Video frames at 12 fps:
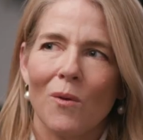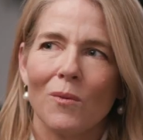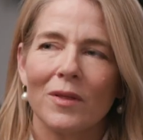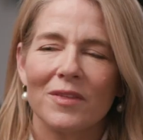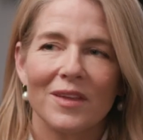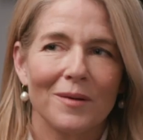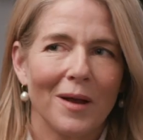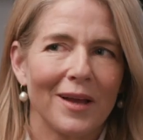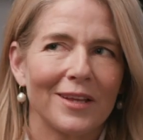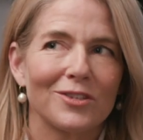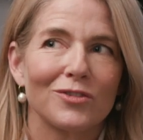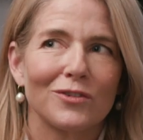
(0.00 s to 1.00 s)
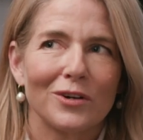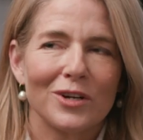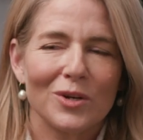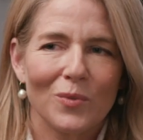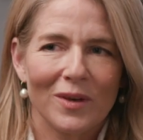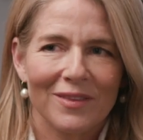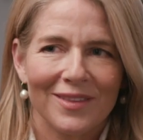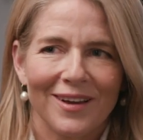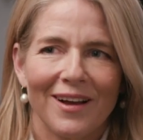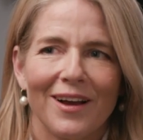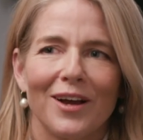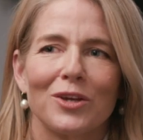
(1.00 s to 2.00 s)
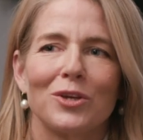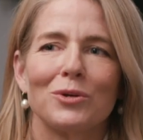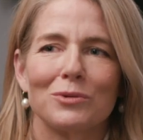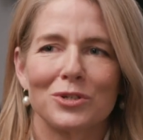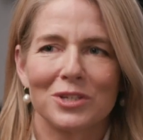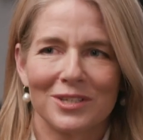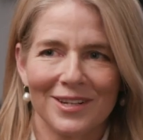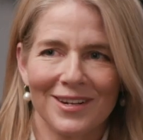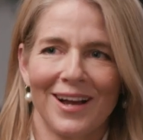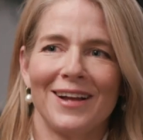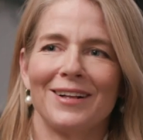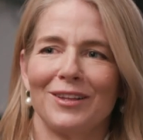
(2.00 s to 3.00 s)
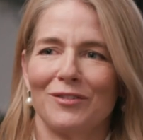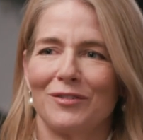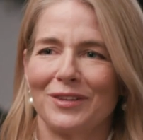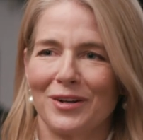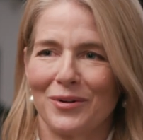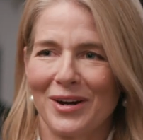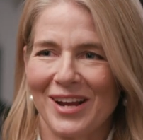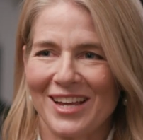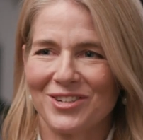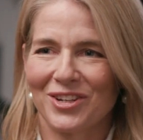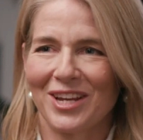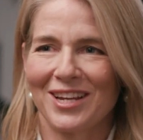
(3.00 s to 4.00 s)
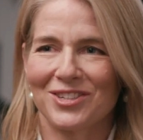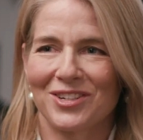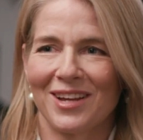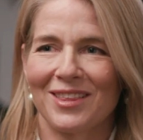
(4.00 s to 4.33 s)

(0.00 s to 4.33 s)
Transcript: Well, I think it started with a huge denial of literary education.